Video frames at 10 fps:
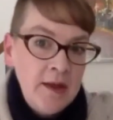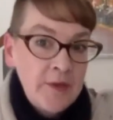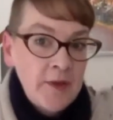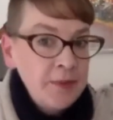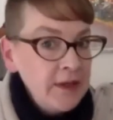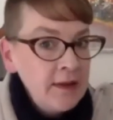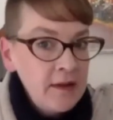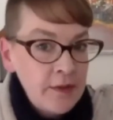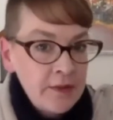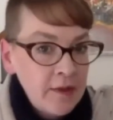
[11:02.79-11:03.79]
He's
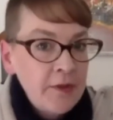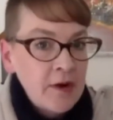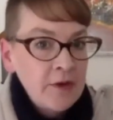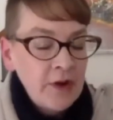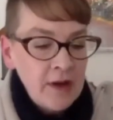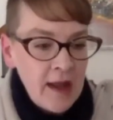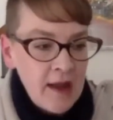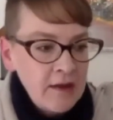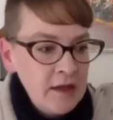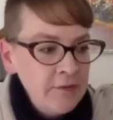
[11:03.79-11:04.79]
completely lethargic,
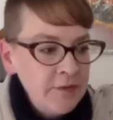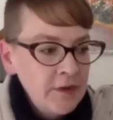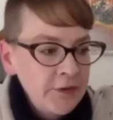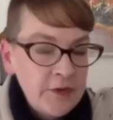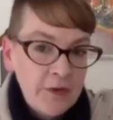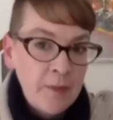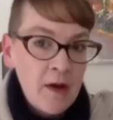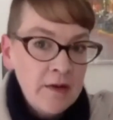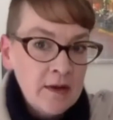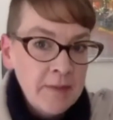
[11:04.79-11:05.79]
and he feels
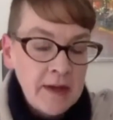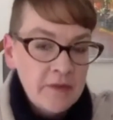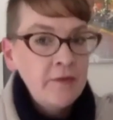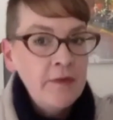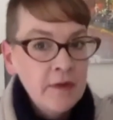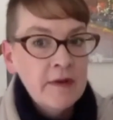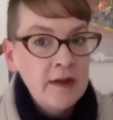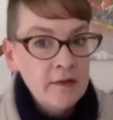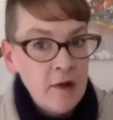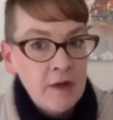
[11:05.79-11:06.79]
despondent because he feels
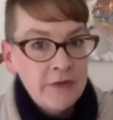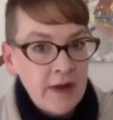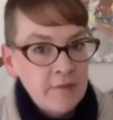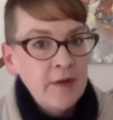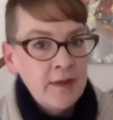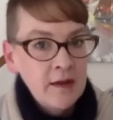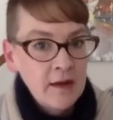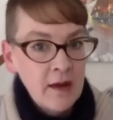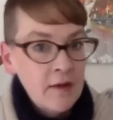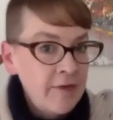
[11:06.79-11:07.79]
like he's lost
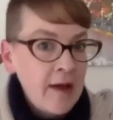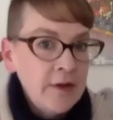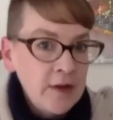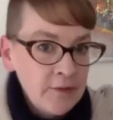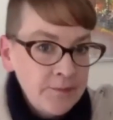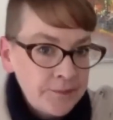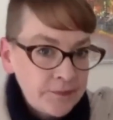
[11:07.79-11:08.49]
everything of value.